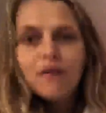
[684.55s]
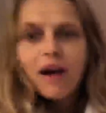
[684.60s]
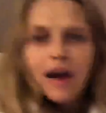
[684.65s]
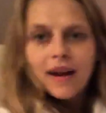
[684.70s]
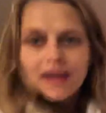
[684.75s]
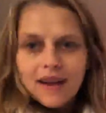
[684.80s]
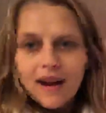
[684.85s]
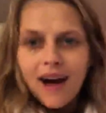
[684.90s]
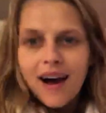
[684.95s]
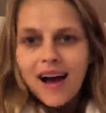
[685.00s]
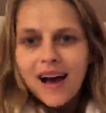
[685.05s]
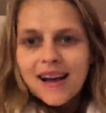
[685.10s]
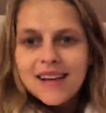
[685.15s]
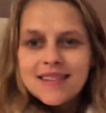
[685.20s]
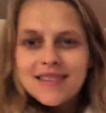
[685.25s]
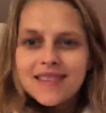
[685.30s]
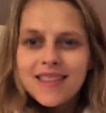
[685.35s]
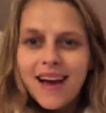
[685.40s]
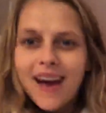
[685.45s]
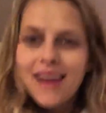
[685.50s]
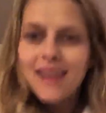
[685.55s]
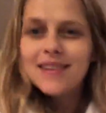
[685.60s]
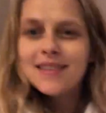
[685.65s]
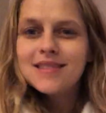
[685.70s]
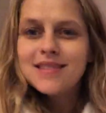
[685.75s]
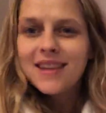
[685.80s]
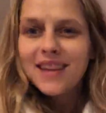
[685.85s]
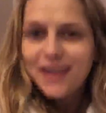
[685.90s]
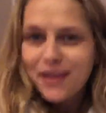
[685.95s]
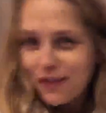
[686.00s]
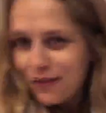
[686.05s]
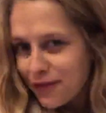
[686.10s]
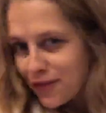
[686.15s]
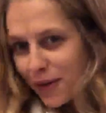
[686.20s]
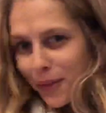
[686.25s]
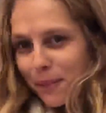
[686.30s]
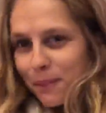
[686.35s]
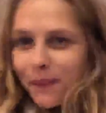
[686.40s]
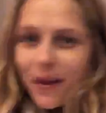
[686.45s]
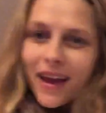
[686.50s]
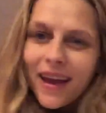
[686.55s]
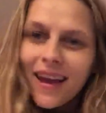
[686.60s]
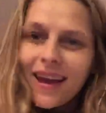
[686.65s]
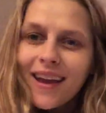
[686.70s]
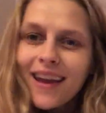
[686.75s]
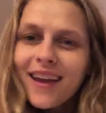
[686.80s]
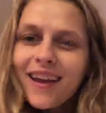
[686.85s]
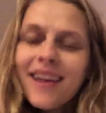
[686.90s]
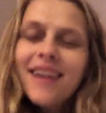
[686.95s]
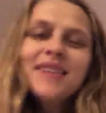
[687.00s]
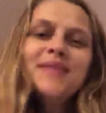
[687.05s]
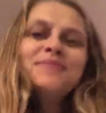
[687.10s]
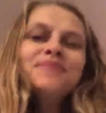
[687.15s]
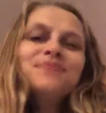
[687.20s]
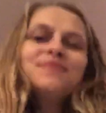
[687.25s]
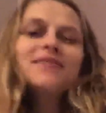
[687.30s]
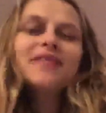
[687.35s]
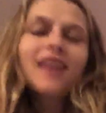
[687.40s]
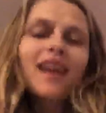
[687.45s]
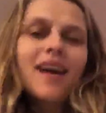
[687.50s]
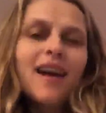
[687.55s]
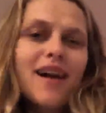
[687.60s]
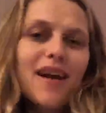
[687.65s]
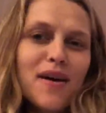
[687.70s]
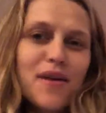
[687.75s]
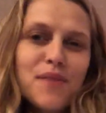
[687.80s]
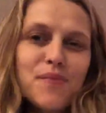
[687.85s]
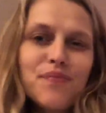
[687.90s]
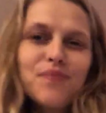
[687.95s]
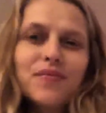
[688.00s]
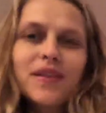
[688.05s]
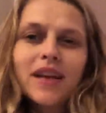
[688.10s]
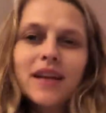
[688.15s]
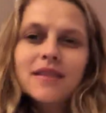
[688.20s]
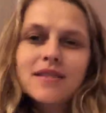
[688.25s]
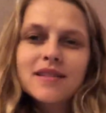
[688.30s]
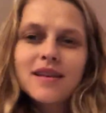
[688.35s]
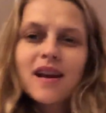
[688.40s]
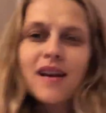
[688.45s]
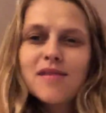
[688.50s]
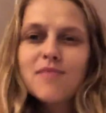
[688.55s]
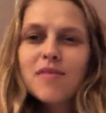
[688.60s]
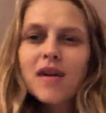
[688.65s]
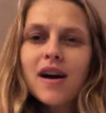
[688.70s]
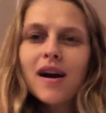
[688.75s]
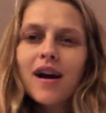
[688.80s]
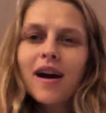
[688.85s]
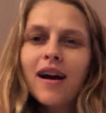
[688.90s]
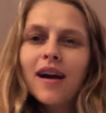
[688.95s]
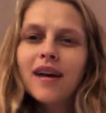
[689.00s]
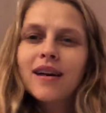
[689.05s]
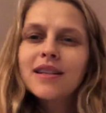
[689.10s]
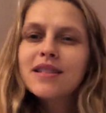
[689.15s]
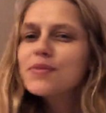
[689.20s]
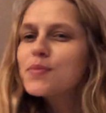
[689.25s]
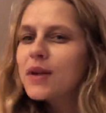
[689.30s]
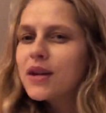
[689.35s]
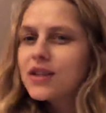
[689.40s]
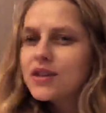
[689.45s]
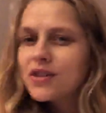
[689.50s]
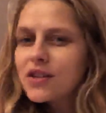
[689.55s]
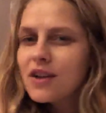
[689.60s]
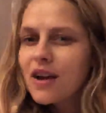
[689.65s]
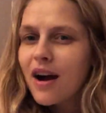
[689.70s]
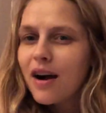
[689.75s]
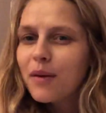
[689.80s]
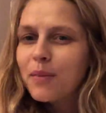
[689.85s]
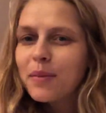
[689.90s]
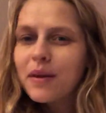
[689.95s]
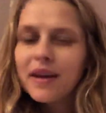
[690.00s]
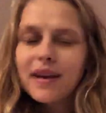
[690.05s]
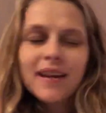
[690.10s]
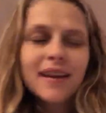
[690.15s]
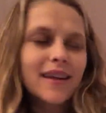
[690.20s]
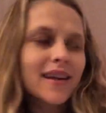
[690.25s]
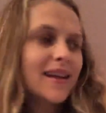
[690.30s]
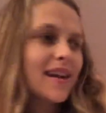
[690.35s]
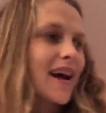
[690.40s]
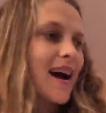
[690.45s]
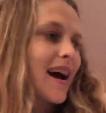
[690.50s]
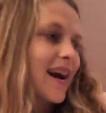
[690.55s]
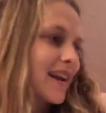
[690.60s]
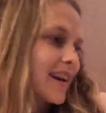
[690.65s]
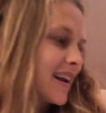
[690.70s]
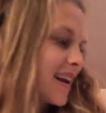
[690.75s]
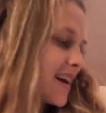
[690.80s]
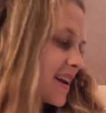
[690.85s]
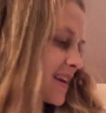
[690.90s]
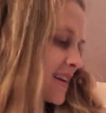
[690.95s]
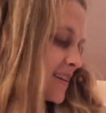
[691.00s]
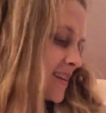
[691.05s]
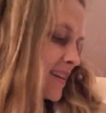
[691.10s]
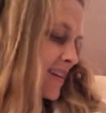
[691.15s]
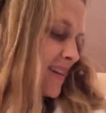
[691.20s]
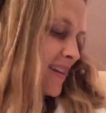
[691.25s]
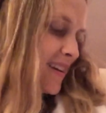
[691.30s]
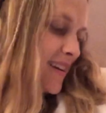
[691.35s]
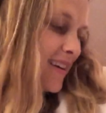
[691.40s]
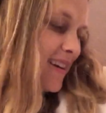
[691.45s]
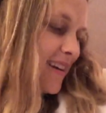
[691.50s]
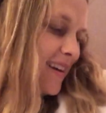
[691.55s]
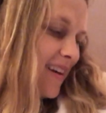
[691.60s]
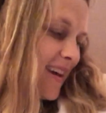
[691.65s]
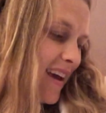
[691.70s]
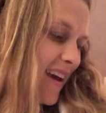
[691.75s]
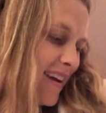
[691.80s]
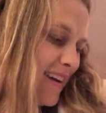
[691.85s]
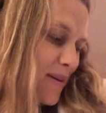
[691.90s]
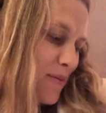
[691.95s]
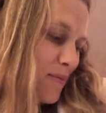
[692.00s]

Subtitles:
right, guys, that is it from me. Next time I speak to you, I'll be in Adelaide, and